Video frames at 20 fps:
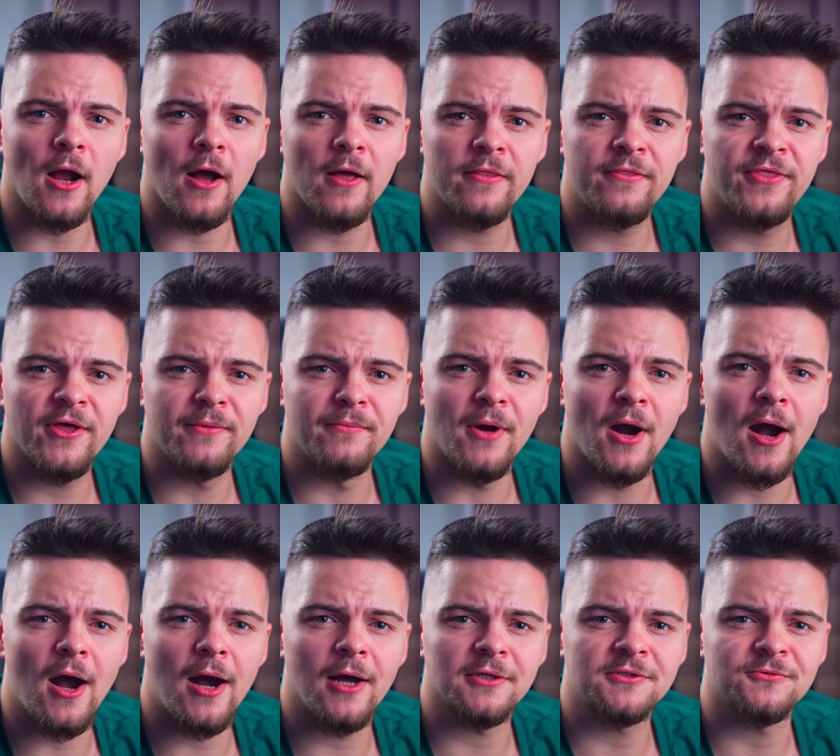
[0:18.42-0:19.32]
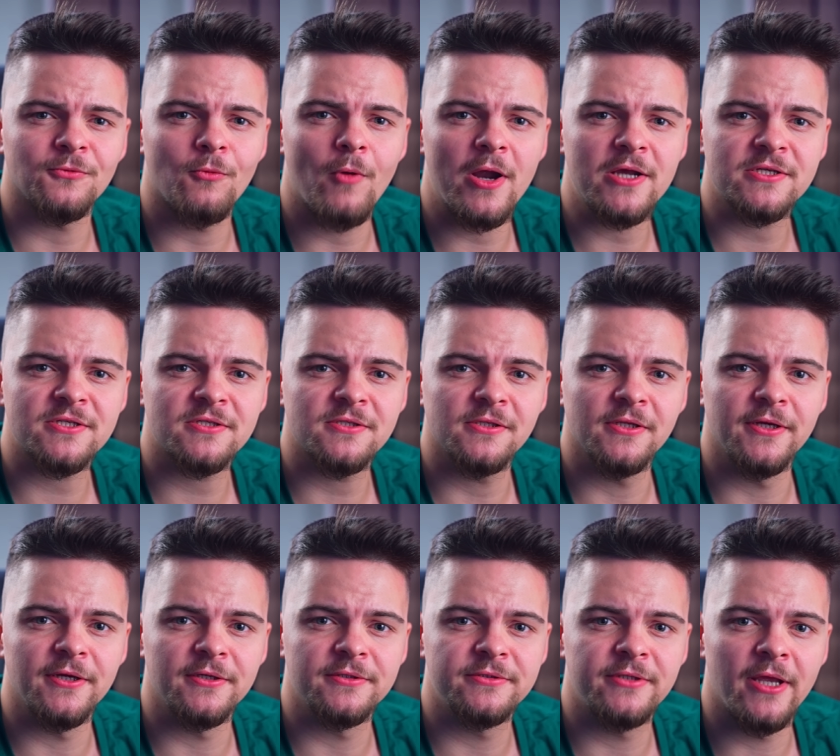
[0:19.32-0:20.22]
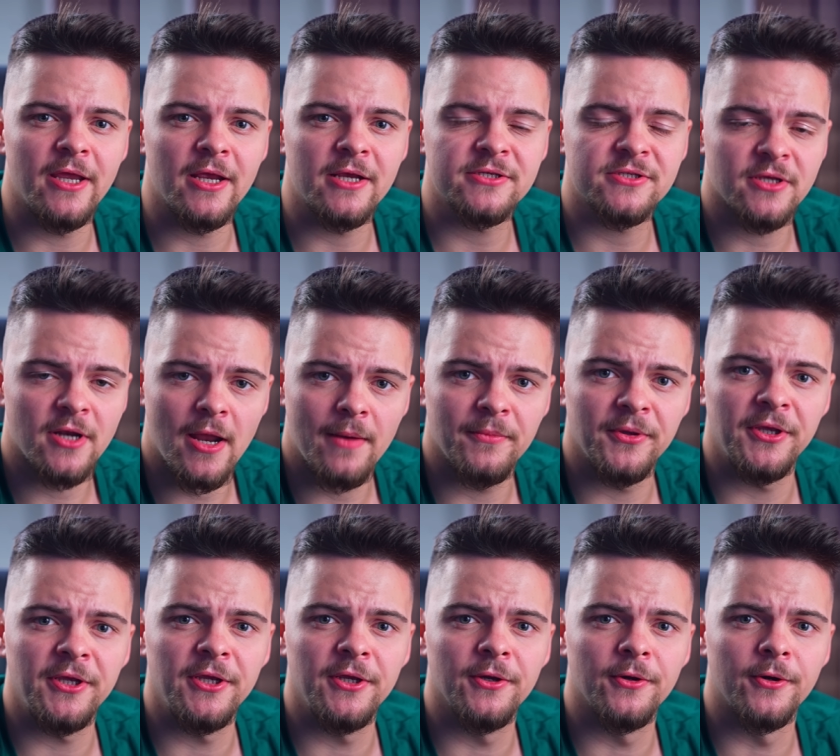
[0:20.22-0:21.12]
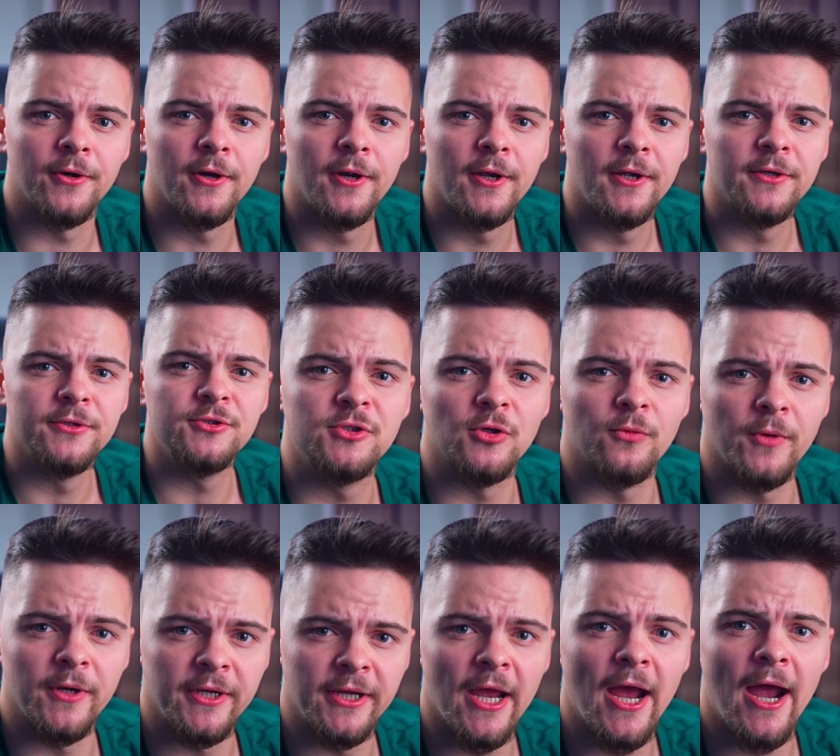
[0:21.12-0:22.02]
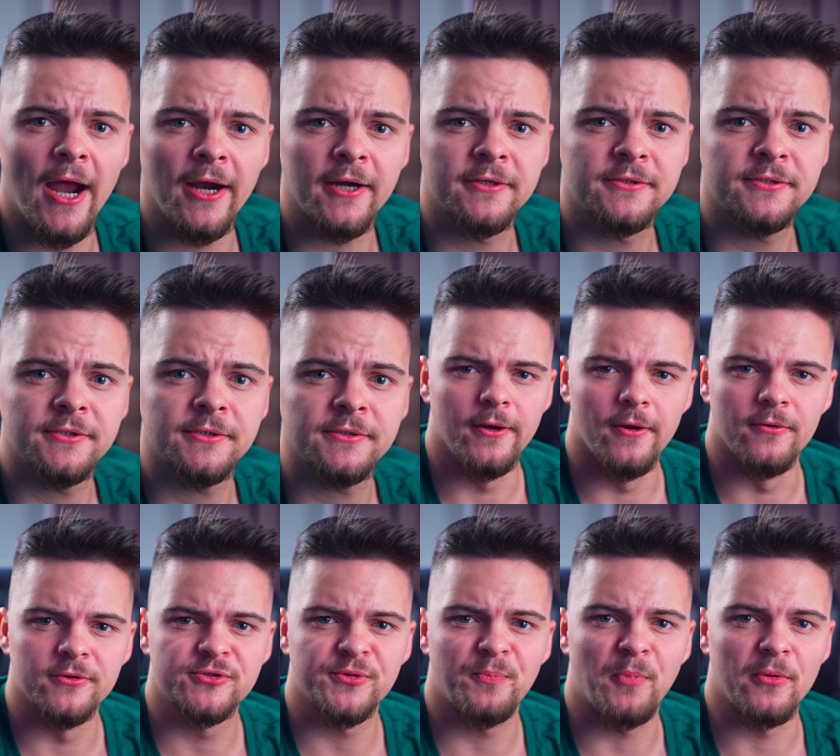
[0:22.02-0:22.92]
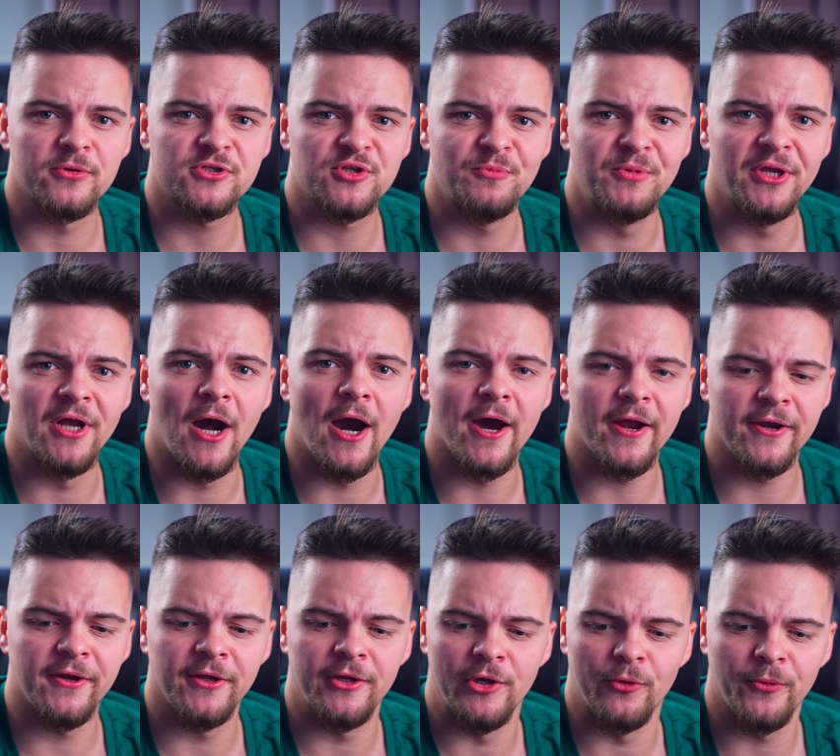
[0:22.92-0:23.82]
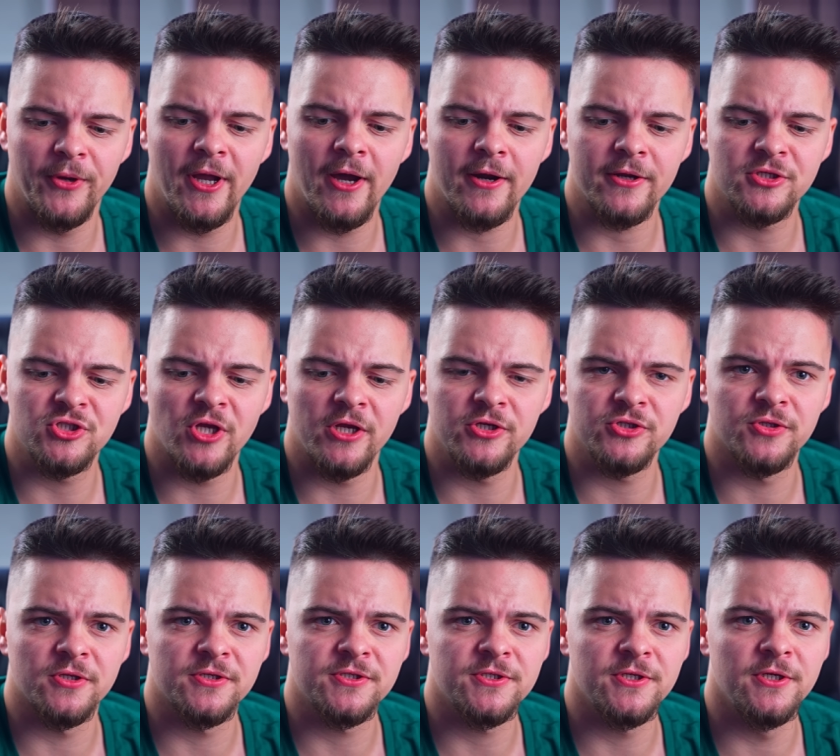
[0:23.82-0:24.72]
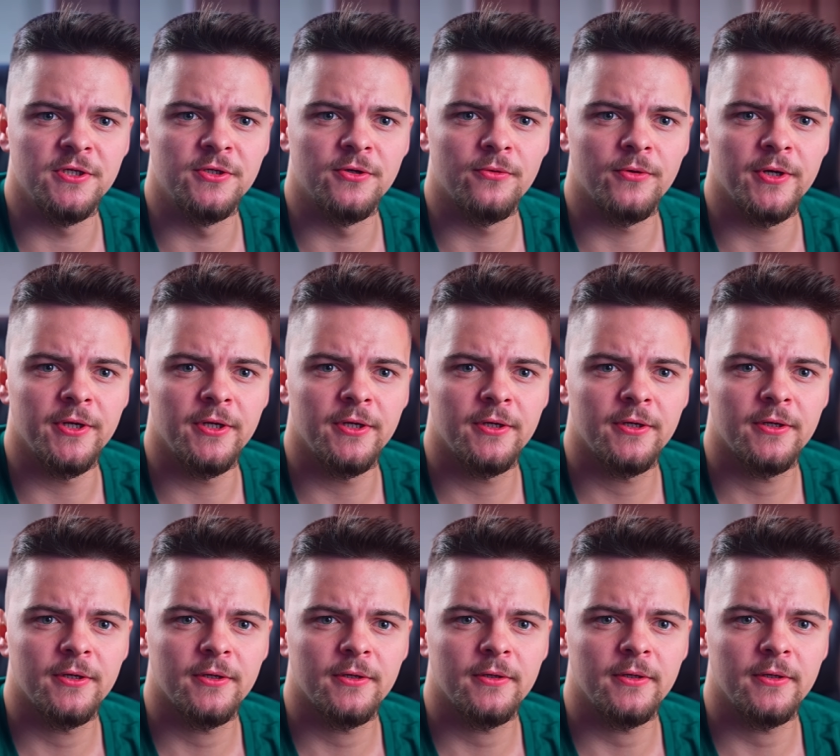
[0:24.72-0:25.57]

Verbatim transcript: got them hot wrestling takes and I'm here to react. I know it's supposed to be hot in here, we gotta change the scenery.